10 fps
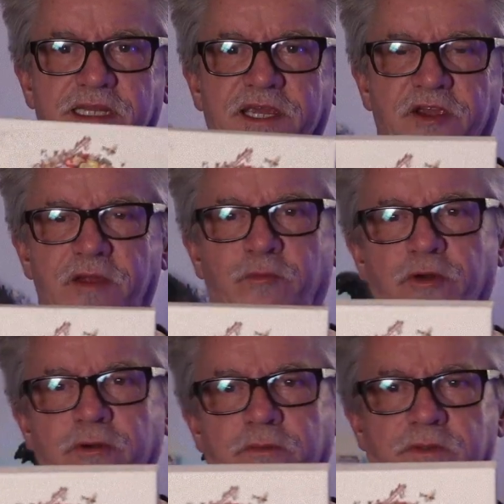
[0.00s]

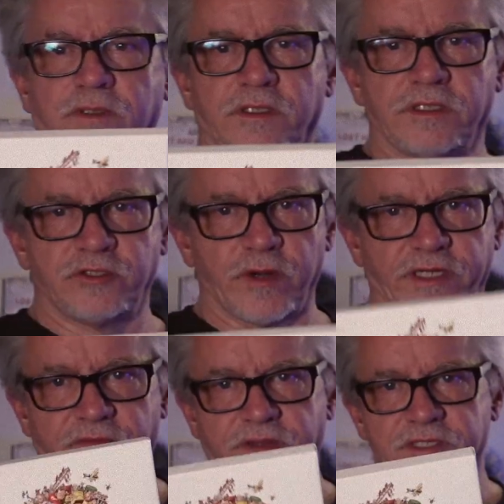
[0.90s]
Kramer
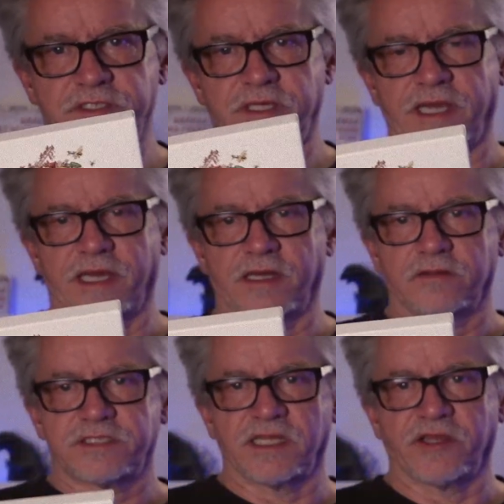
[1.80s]
directed this, and
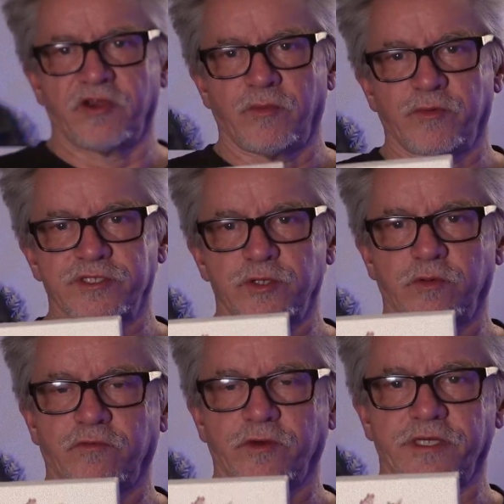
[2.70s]
Stanley Kramer was known
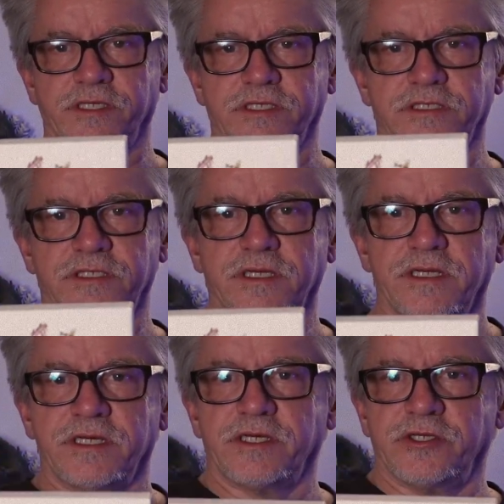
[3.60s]
for his
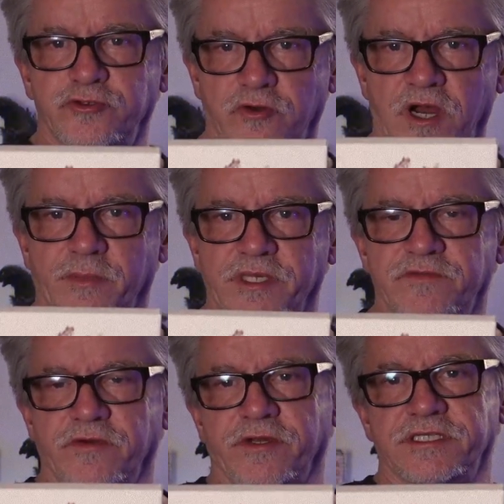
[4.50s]
dramas,
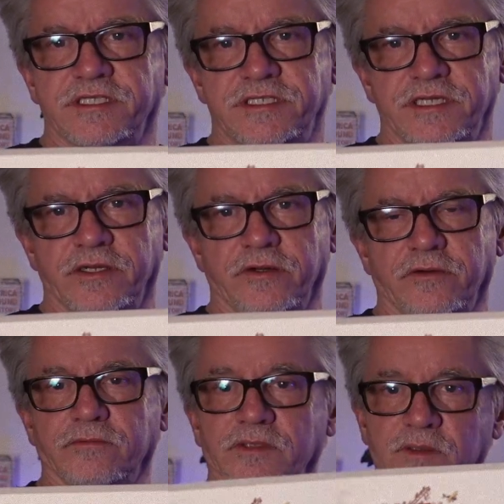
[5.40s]
very
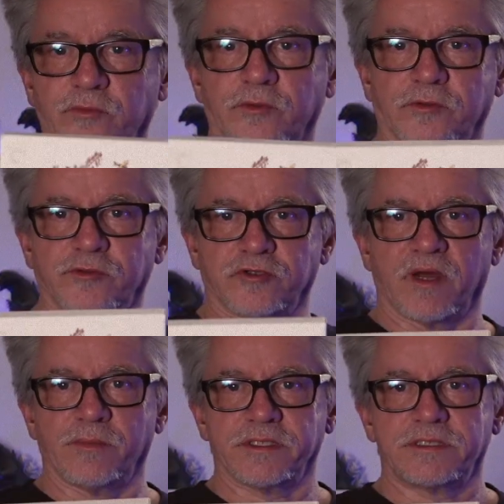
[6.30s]
sincere, liberal
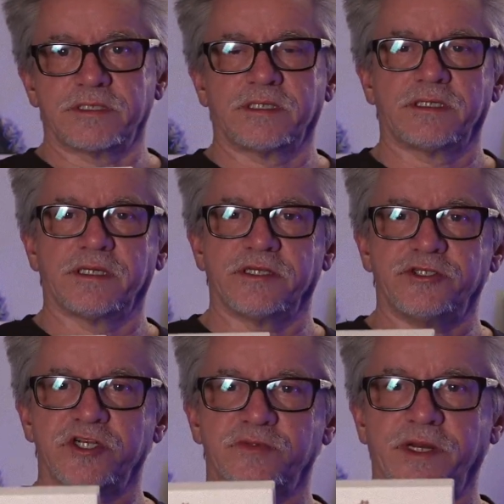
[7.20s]
dramas,
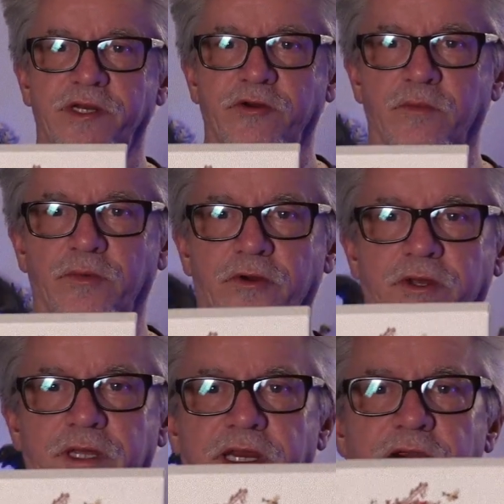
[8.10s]
Judgment at
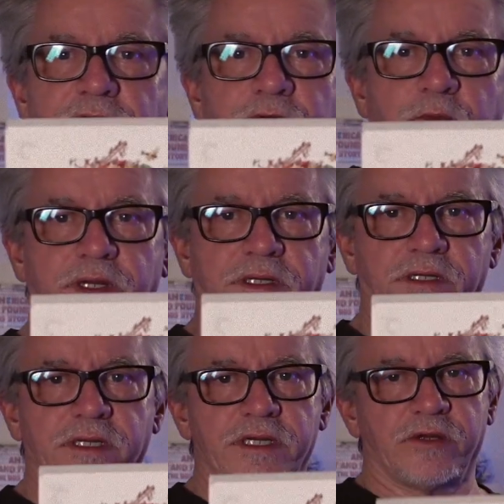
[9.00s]
Nuremberg, Inherit the Wind,
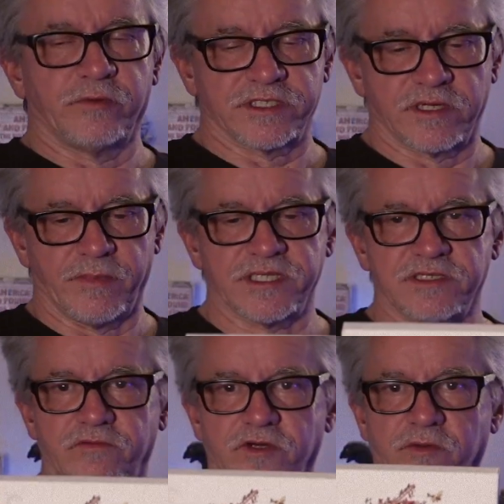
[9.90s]
which is an amazing
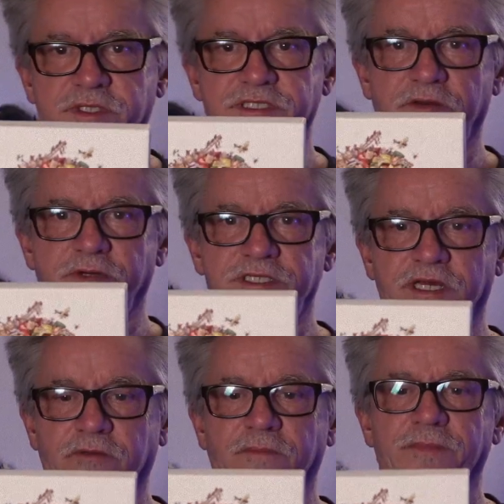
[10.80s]
film, etc.,
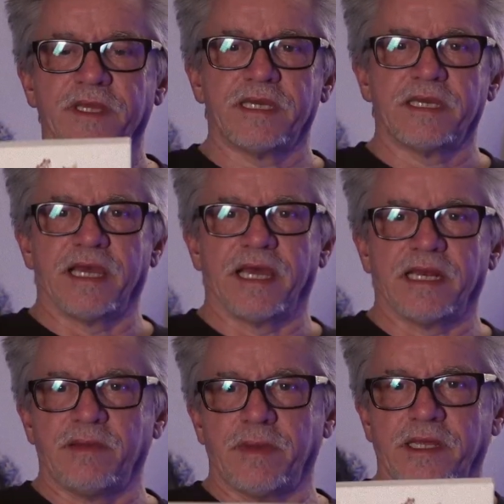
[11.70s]
etc. And
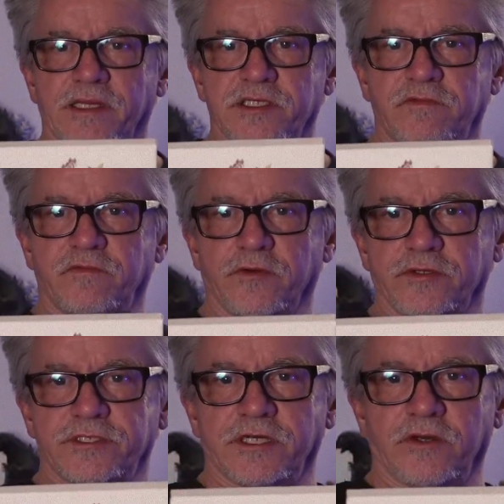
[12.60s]
he made his
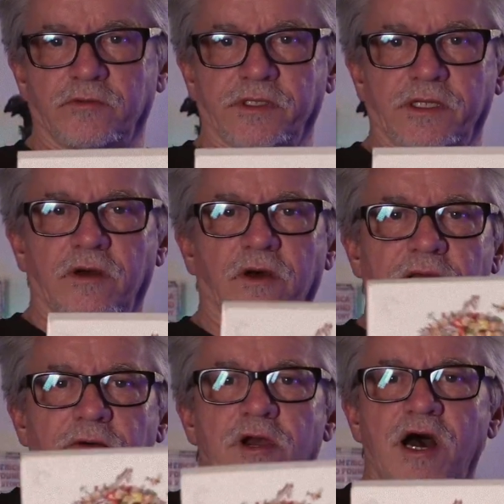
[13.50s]
first and only
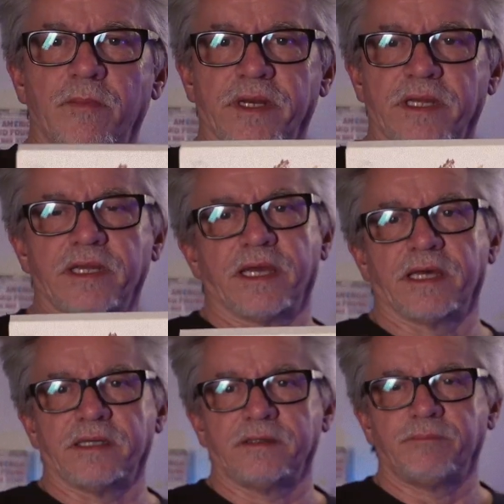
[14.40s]
all-out comedy,
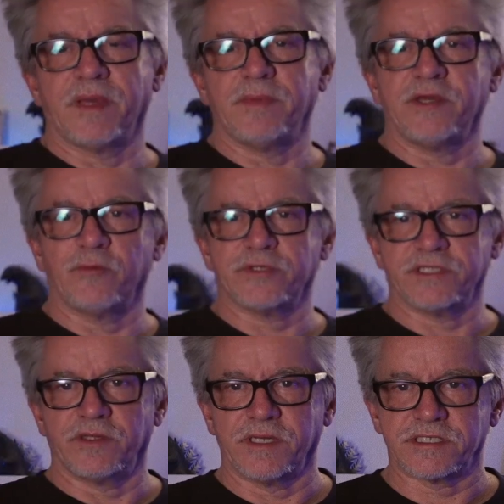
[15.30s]
and maybe he
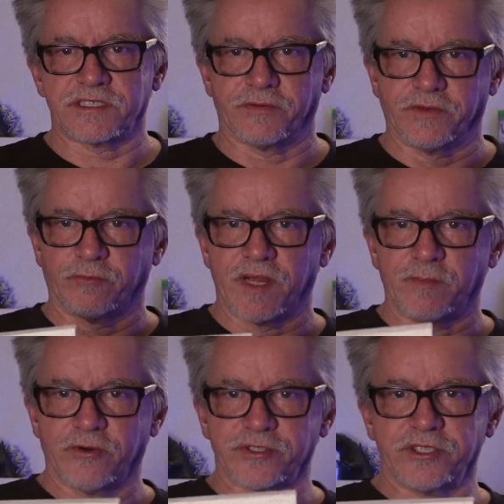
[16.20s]
wasn't necessarily the right
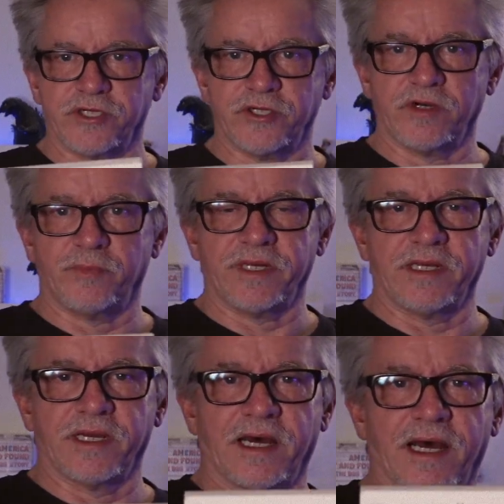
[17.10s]
person to do it, but
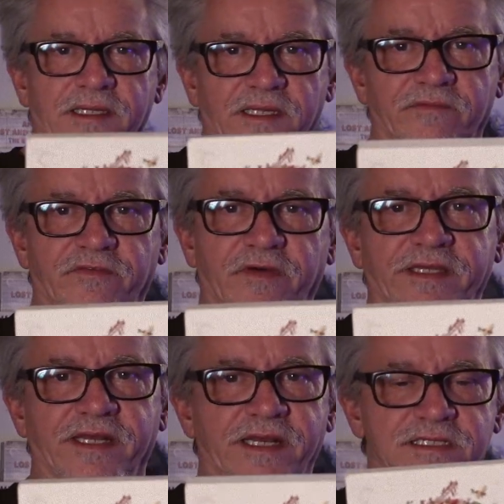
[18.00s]
I love the
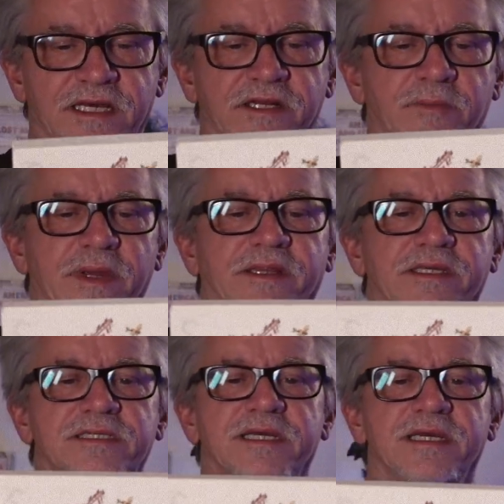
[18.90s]
fact that he decided to make
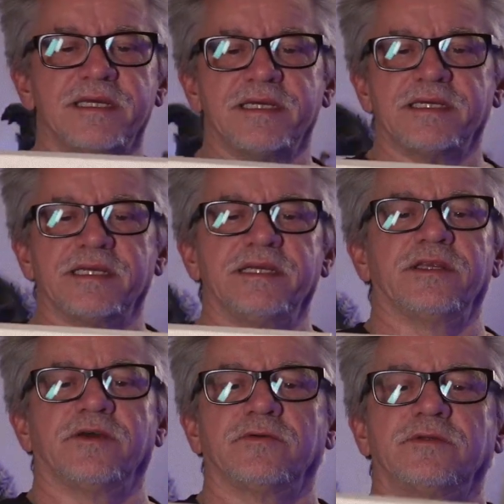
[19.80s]
this, you
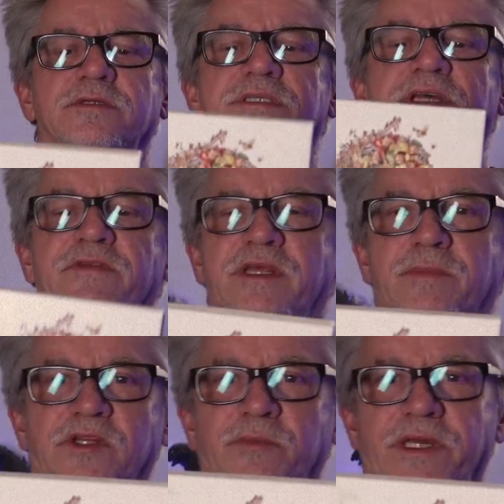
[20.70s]
know,
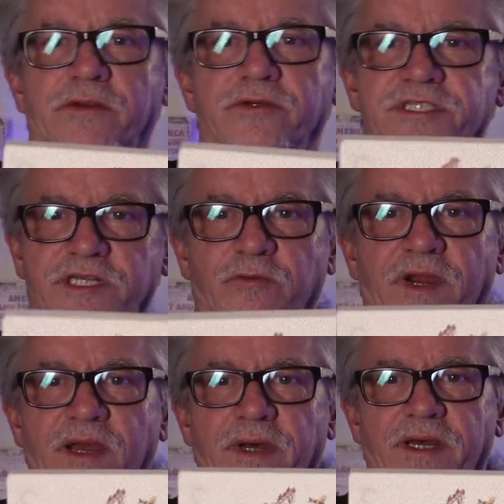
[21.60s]
70mm
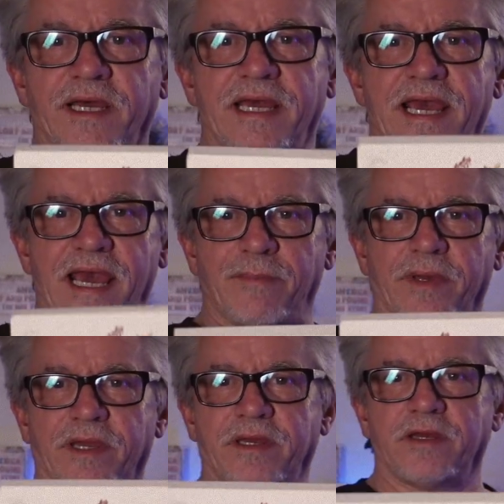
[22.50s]
Cinerama
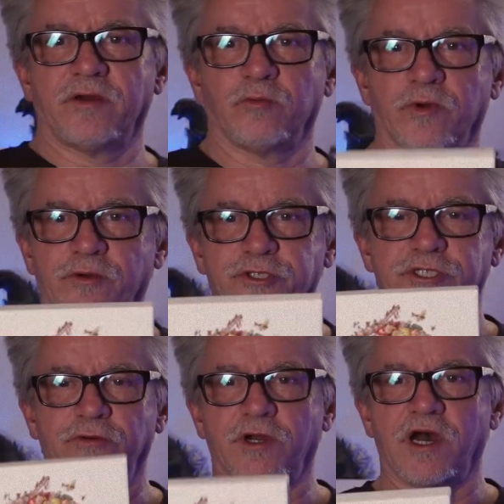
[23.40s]
epic
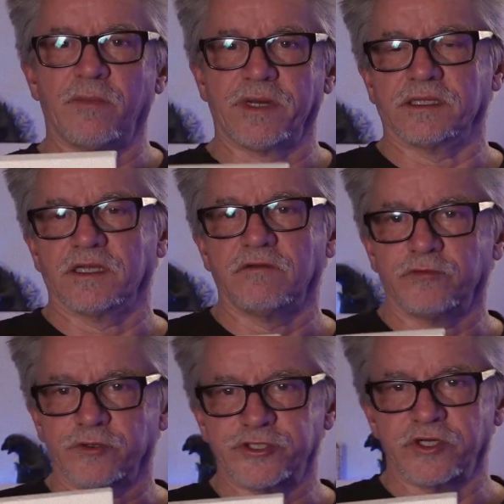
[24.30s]
roadshow comedy. I love
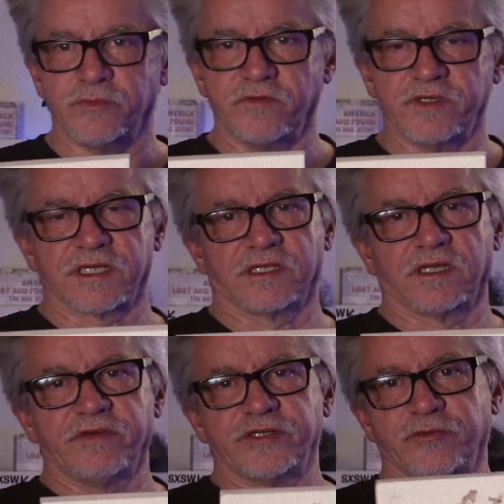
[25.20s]
roadshow movies. I
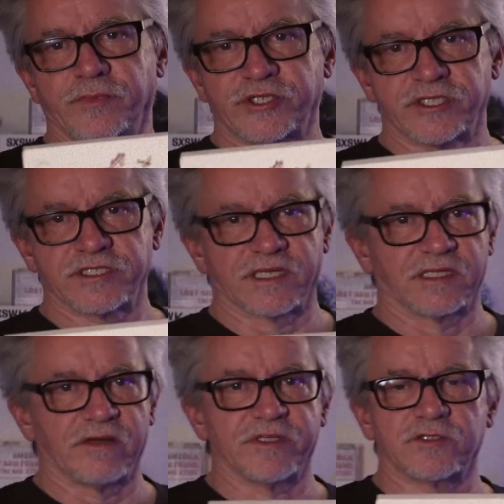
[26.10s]
love intermissions. I
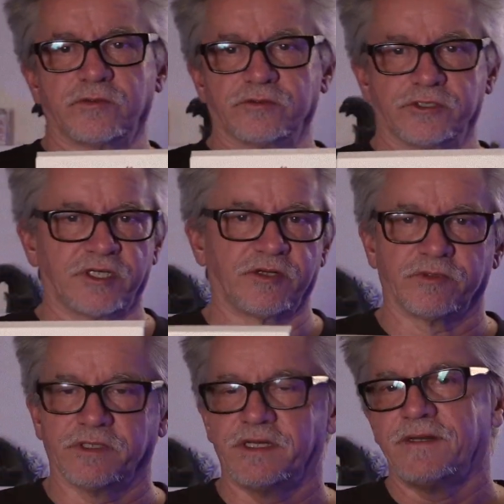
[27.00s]
love this whole
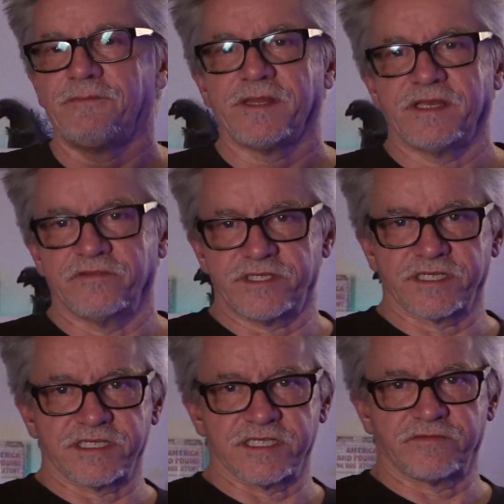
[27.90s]
genre of
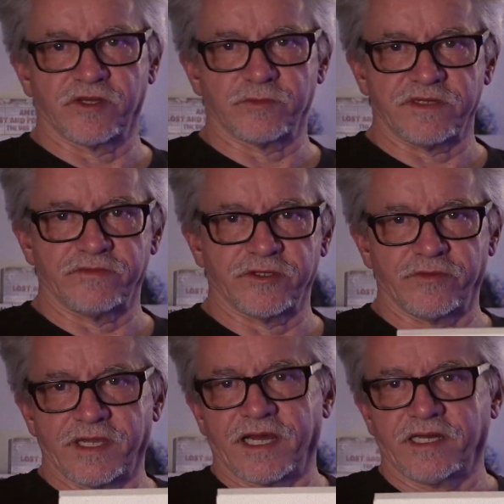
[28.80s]
60s films, even though
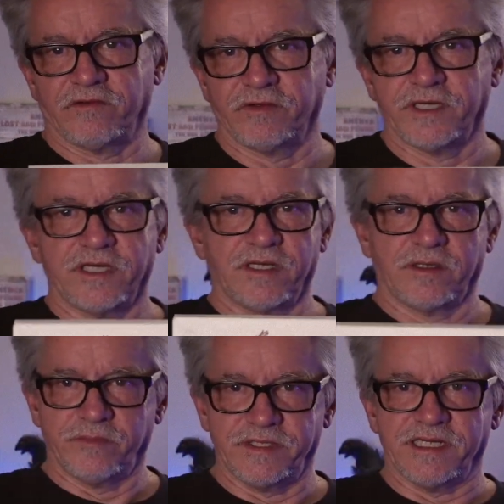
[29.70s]
they
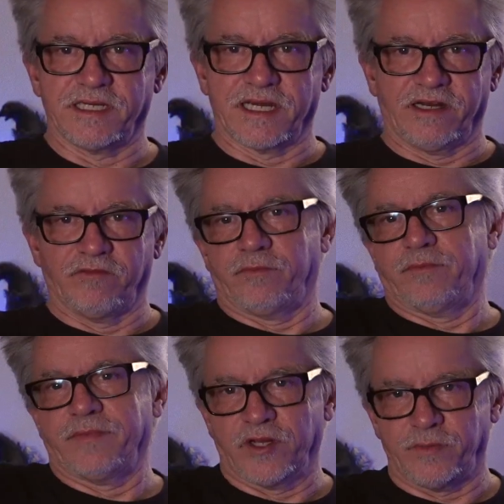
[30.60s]
did
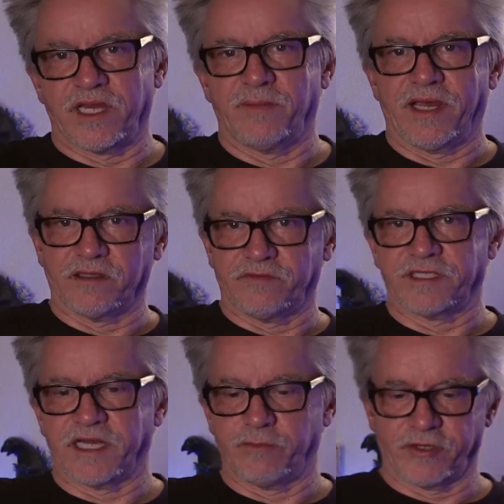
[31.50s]
you know, become
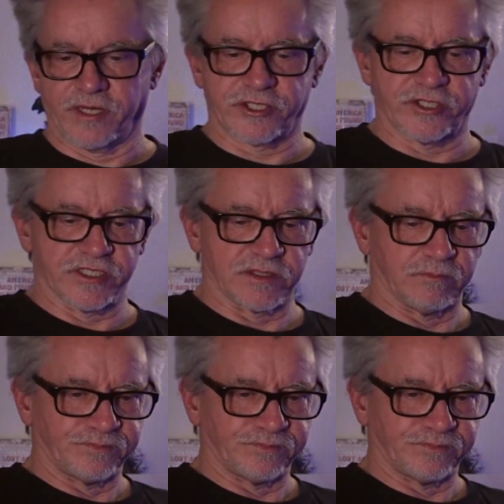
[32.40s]
elephantine productions.